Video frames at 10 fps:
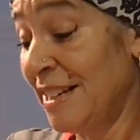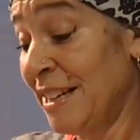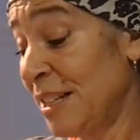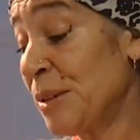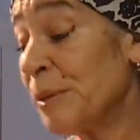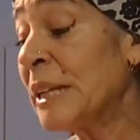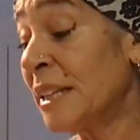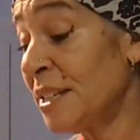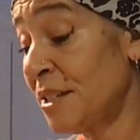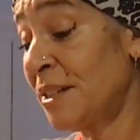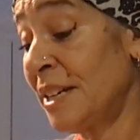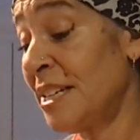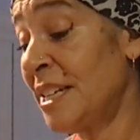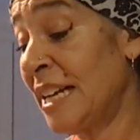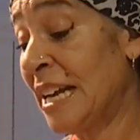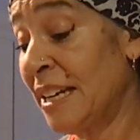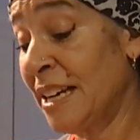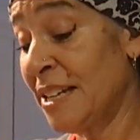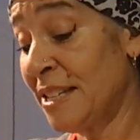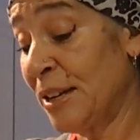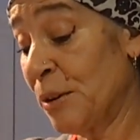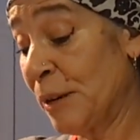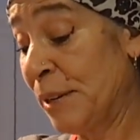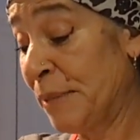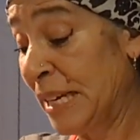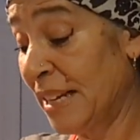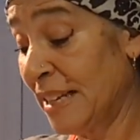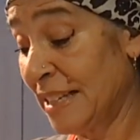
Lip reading: And it's really starting to get nice and creamy.